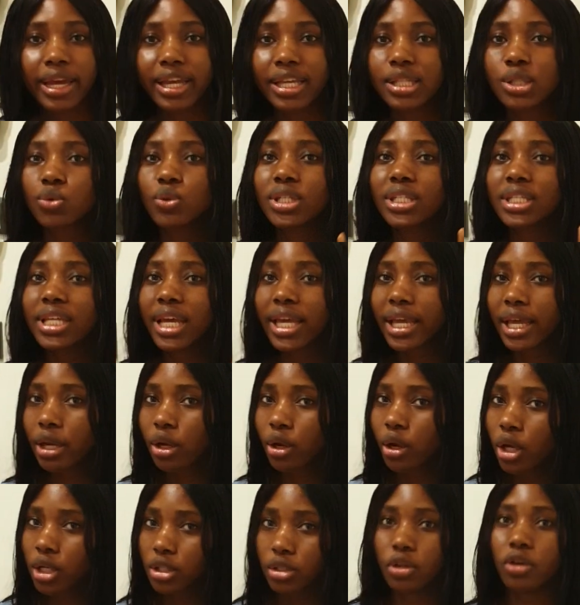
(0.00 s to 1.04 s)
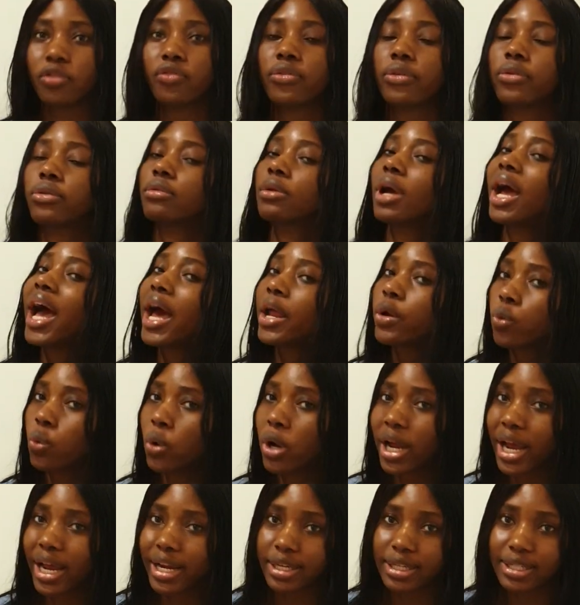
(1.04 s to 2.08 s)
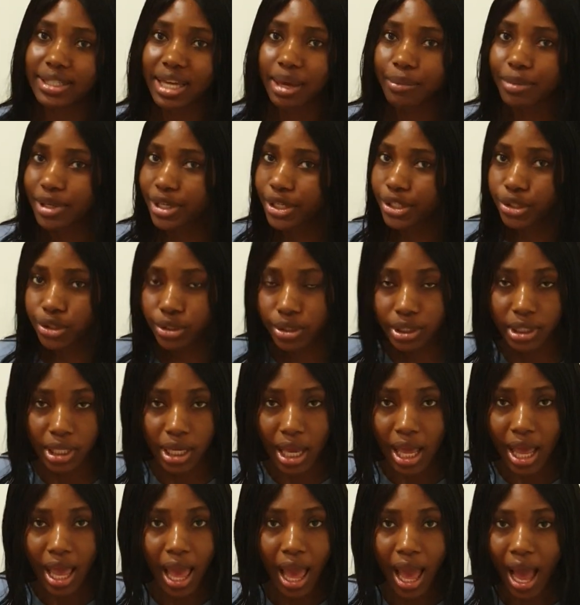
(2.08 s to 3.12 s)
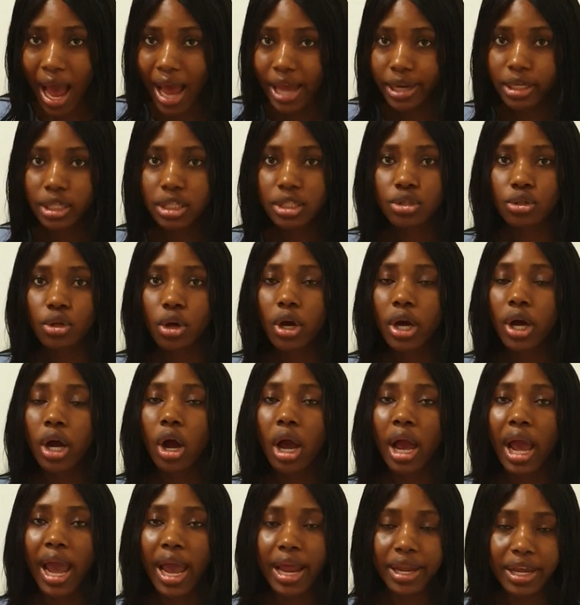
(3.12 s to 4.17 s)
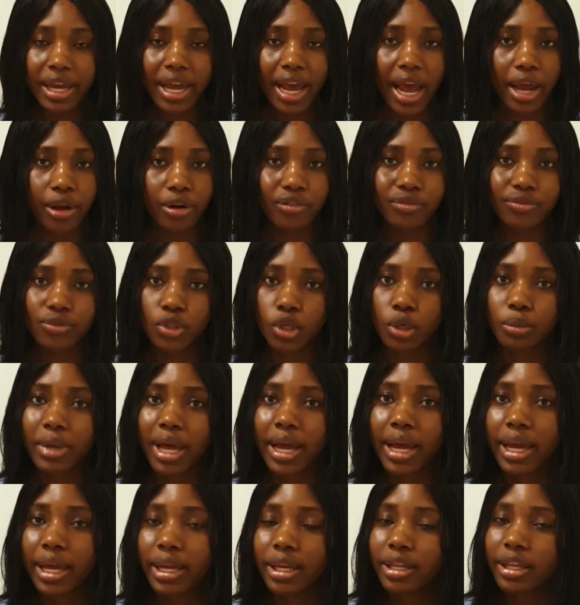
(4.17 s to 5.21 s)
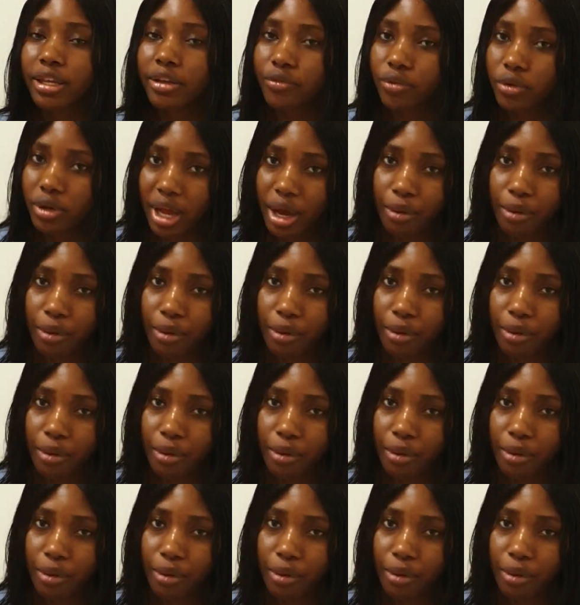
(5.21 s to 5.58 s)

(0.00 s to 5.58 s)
It will take a lot of hard work and determination, and it's not any kind of job that can give you